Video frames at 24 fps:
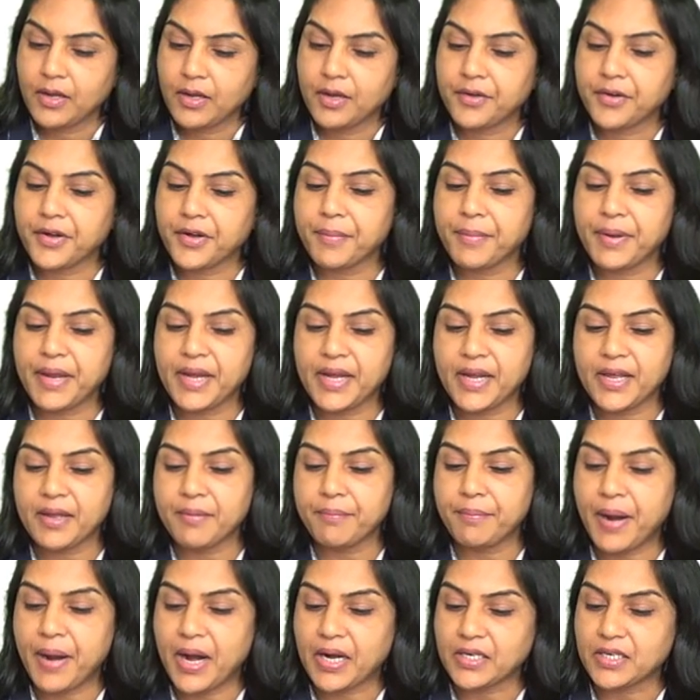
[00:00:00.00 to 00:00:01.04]
Remaining
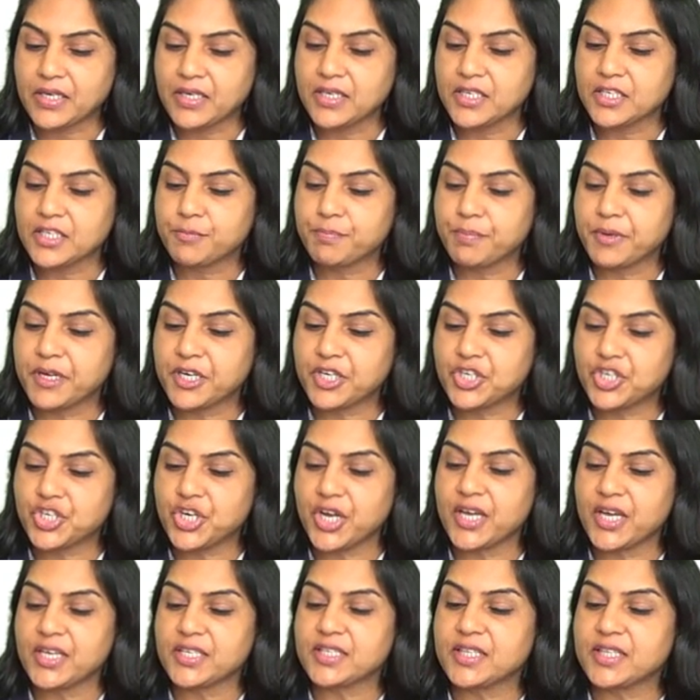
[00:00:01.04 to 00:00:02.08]
partners
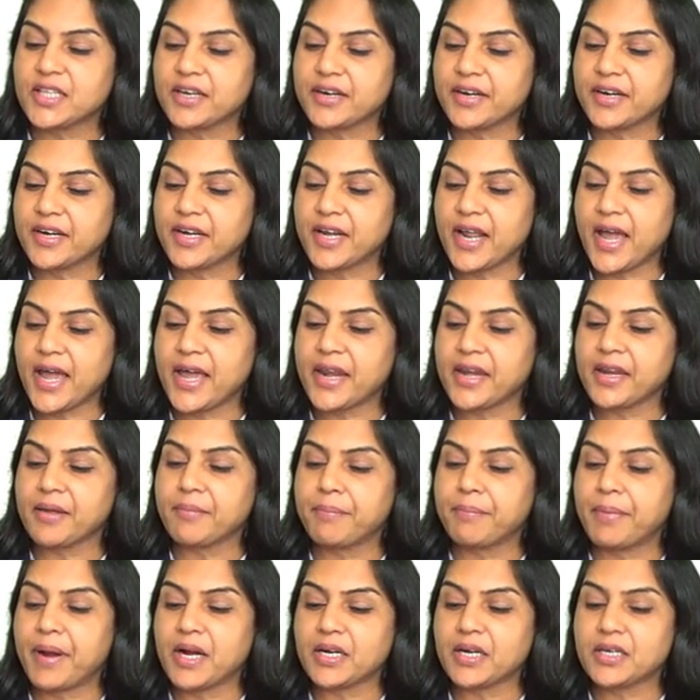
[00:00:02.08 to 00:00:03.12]
purchase the retiring
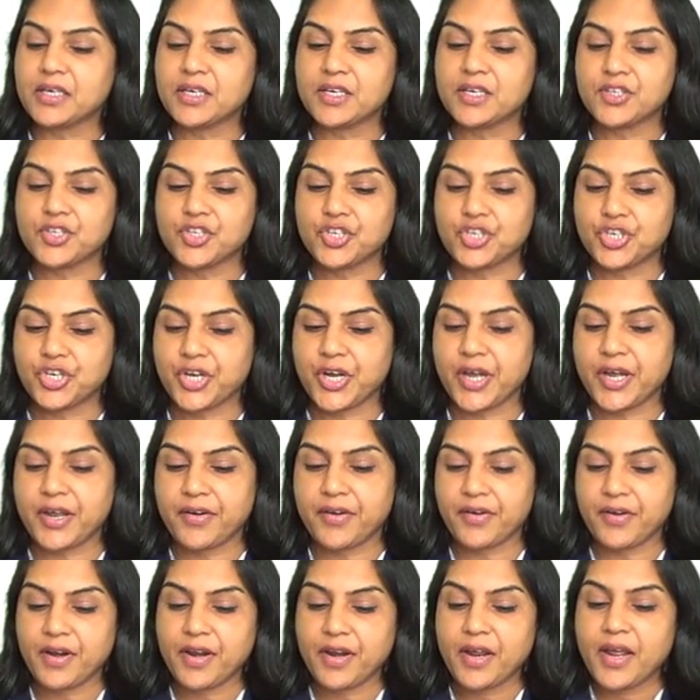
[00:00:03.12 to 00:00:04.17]
partner's share.
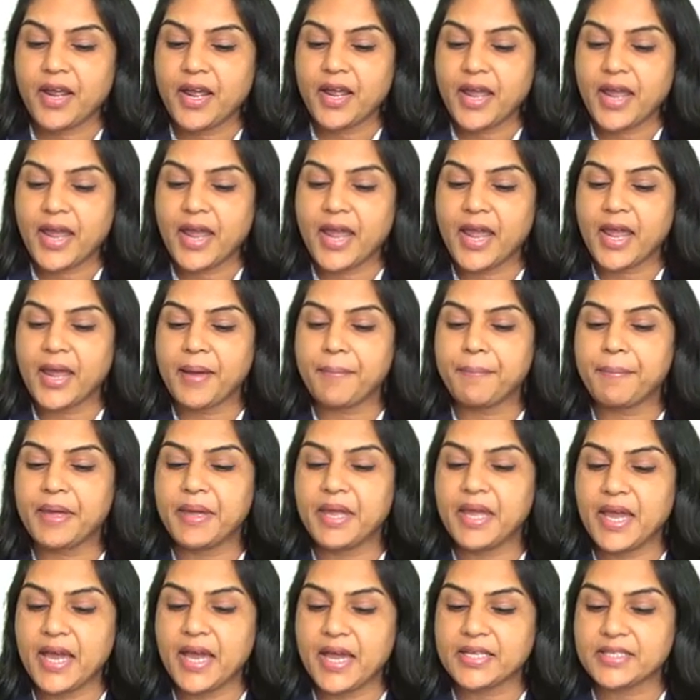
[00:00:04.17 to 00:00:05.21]
A,
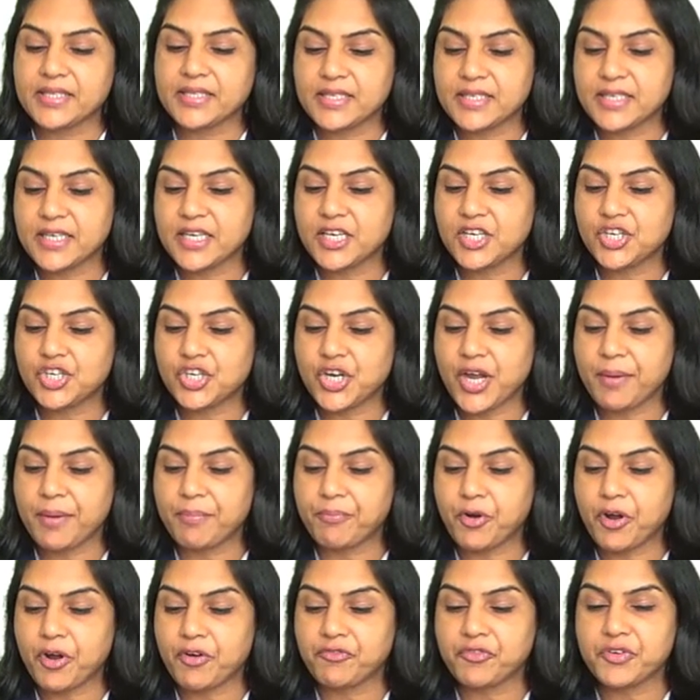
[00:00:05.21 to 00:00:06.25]
B and C share
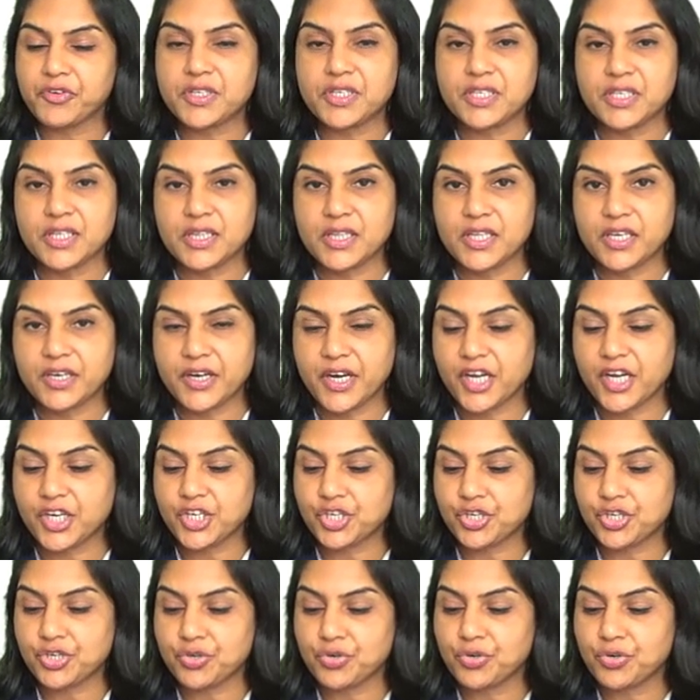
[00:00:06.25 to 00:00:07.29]
profits in the
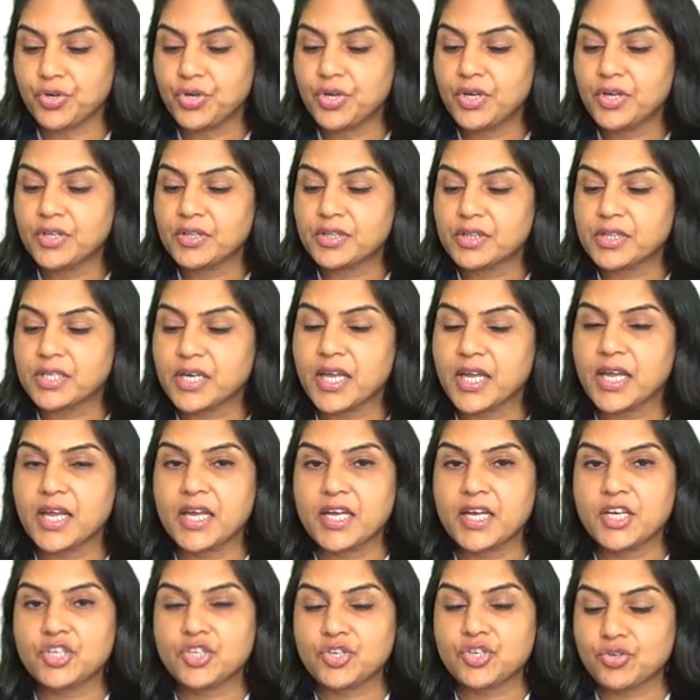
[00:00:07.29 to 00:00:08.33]
ratio 3
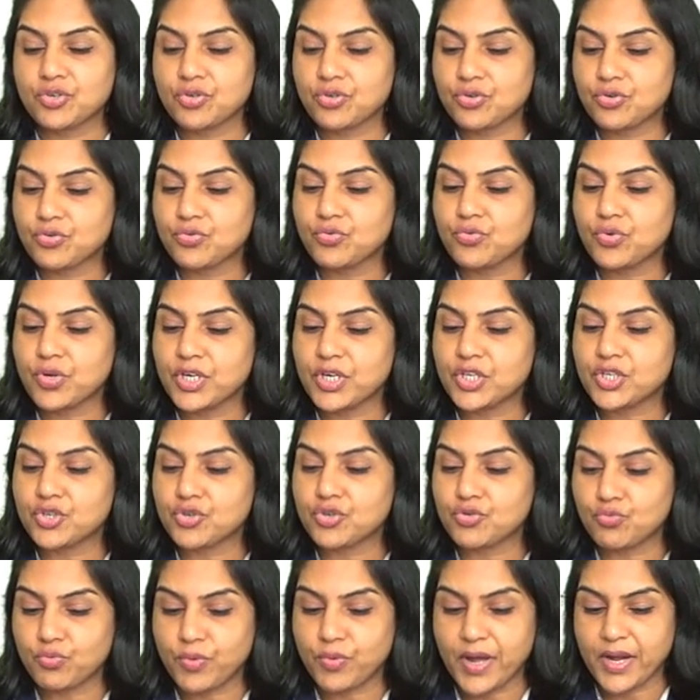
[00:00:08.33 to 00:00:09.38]
is to 2 is
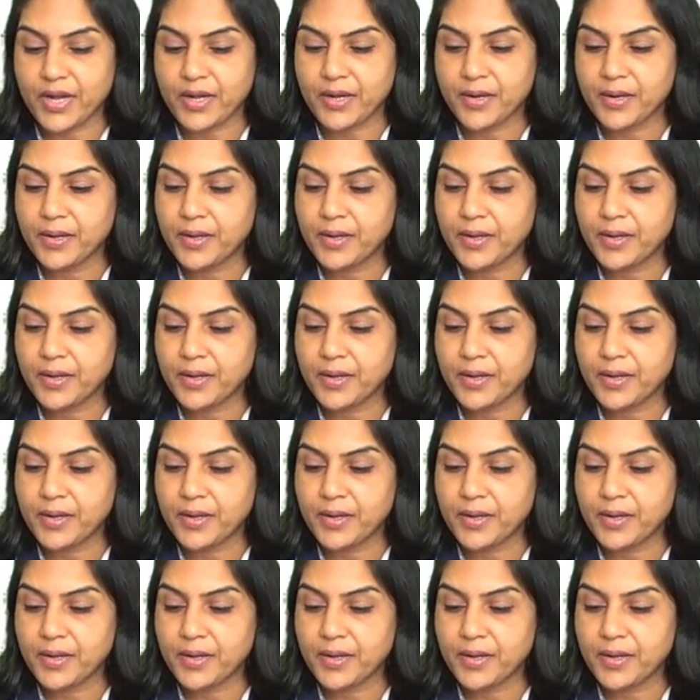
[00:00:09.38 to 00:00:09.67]
to 1.